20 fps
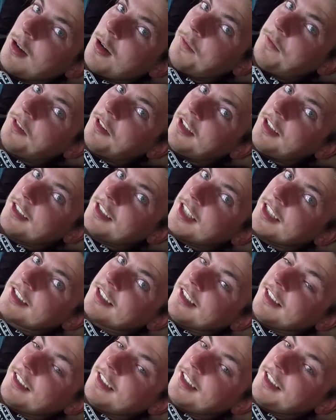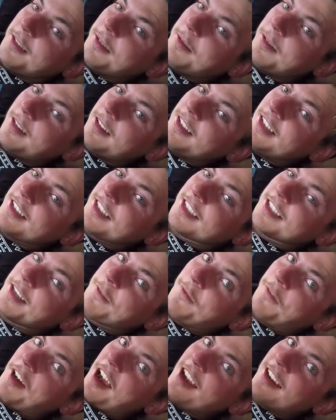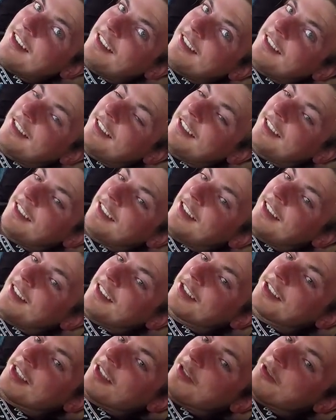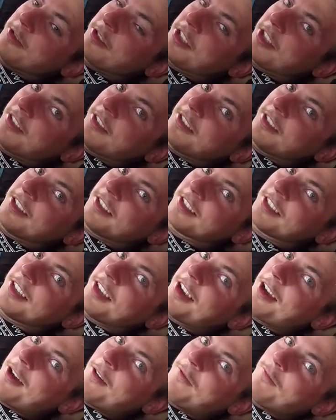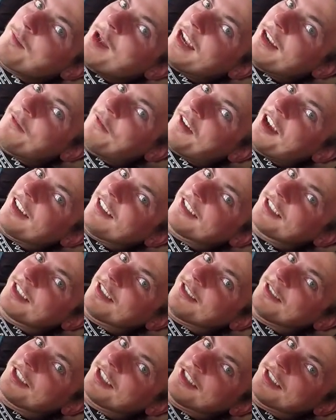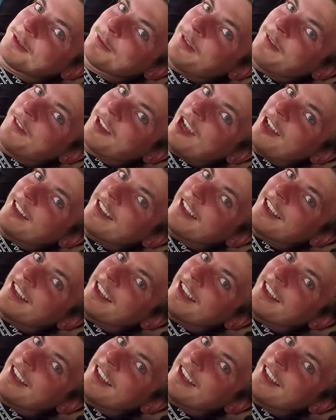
Hopefully it's excellent. This is a final solution of many final solutions we've done.